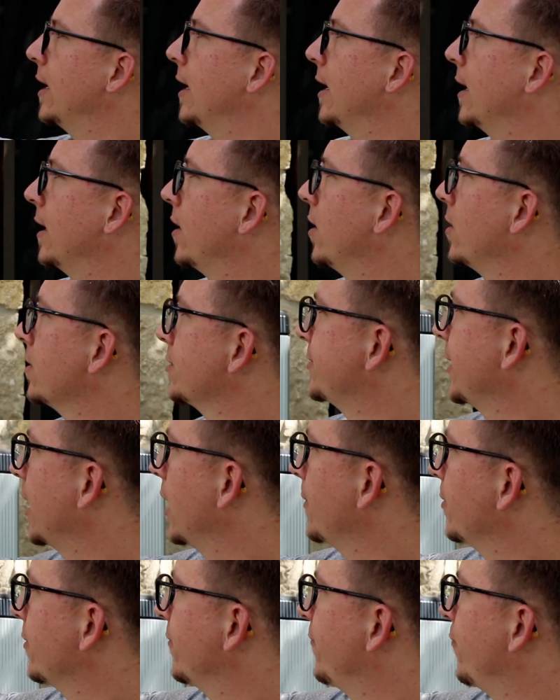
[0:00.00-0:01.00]
uh, are
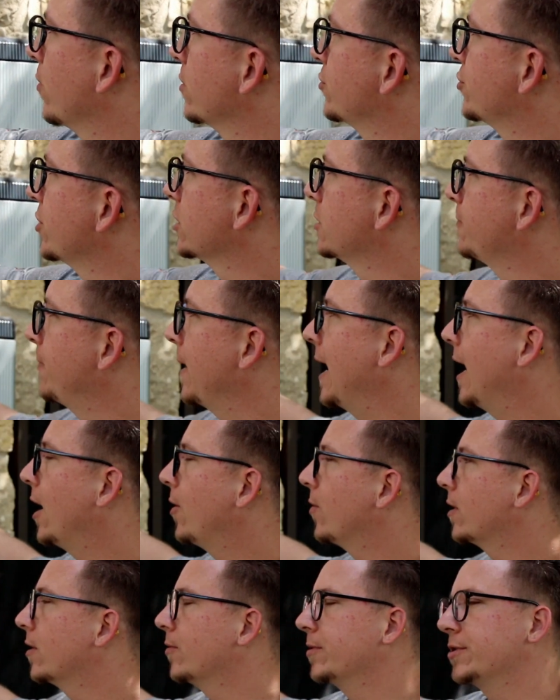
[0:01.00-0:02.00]
set up with Fortress
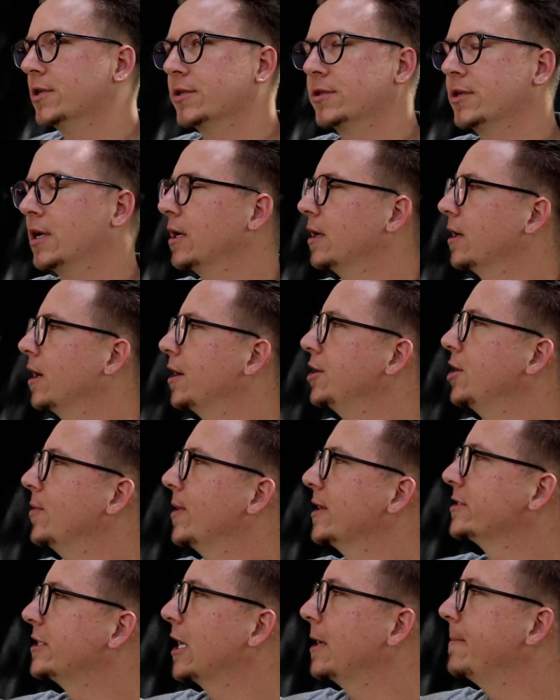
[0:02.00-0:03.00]
Power, which is a, a,
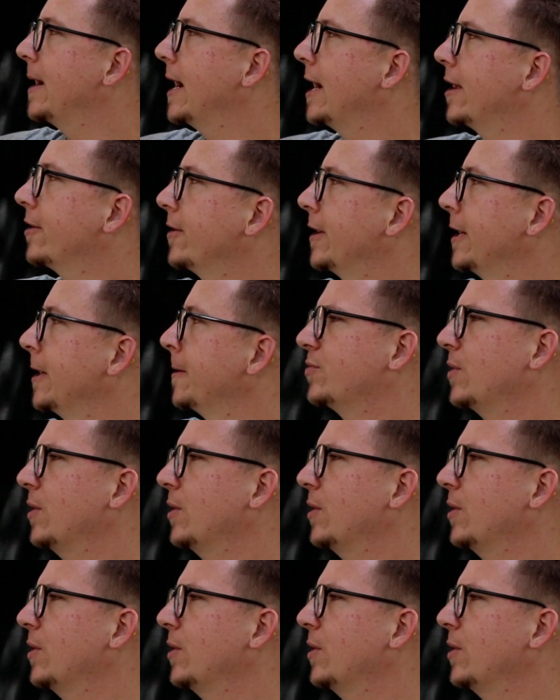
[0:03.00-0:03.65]
USA battery.